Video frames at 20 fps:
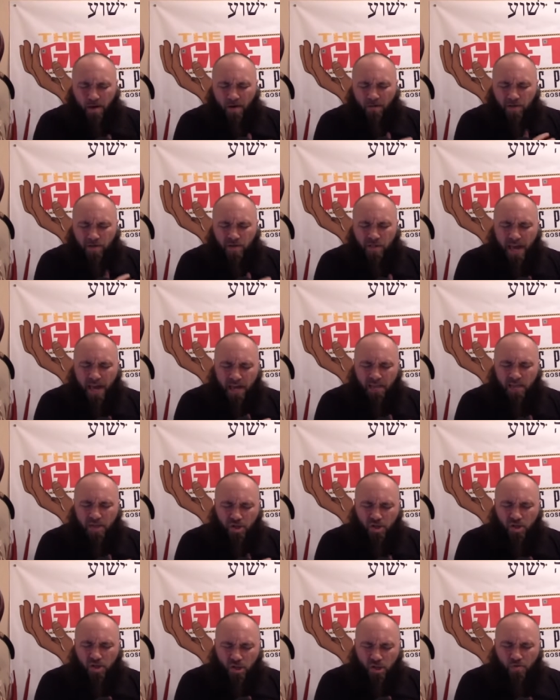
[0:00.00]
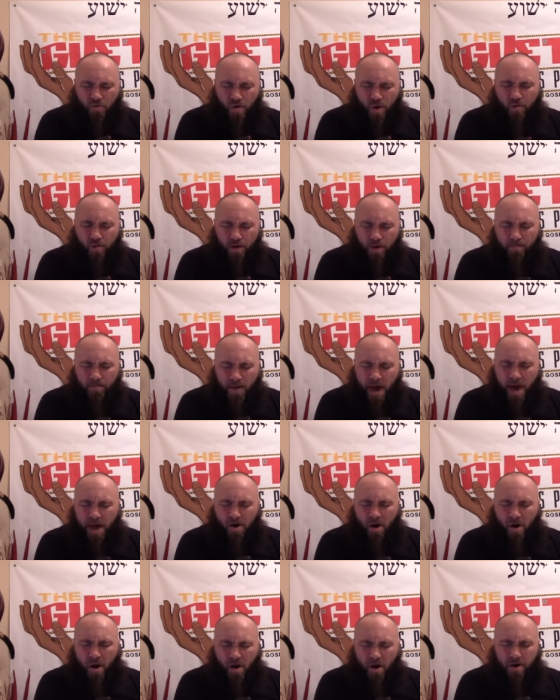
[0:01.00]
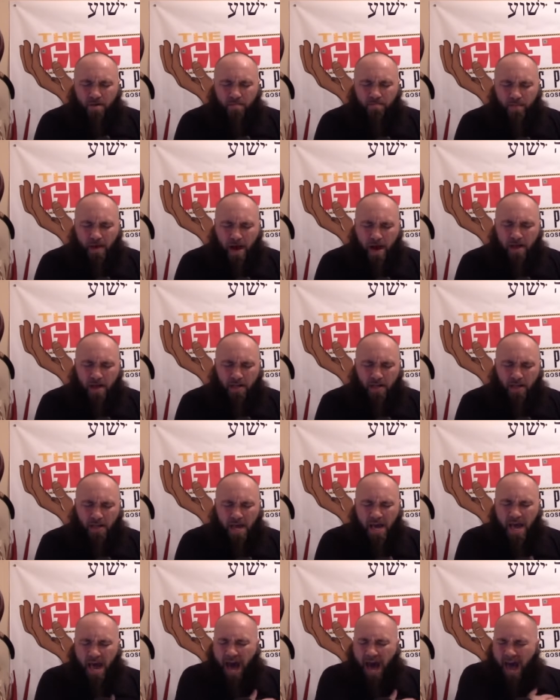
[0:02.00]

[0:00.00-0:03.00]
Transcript: of Satan's throne in my heart and body.